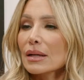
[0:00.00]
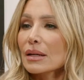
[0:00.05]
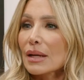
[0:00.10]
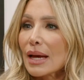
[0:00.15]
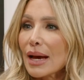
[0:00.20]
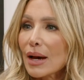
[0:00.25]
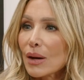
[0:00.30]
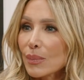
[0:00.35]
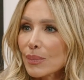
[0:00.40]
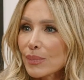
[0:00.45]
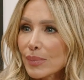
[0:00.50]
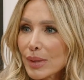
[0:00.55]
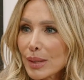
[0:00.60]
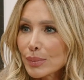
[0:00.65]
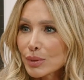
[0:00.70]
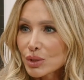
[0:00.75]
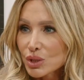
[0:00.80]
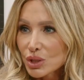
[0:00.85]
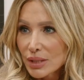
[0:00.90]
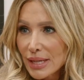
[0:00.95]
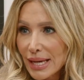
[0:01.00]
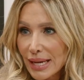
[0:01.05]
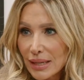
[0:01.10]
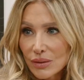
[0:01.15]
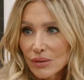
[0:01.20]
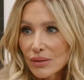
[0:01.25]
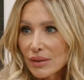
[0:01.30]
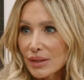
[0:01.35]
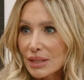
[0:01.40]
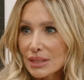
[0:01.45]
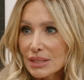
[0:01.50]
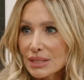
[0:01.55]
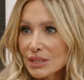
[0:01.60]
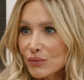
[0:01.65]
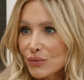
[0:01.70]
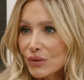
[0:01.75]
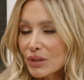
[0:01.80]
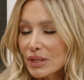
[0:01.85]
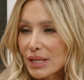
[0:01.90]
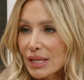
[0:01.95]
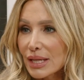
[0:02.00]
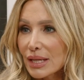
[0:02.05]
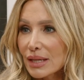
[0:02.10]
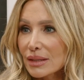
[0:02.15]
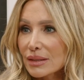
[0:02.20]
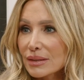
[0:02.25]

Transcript: how people should handle things differently.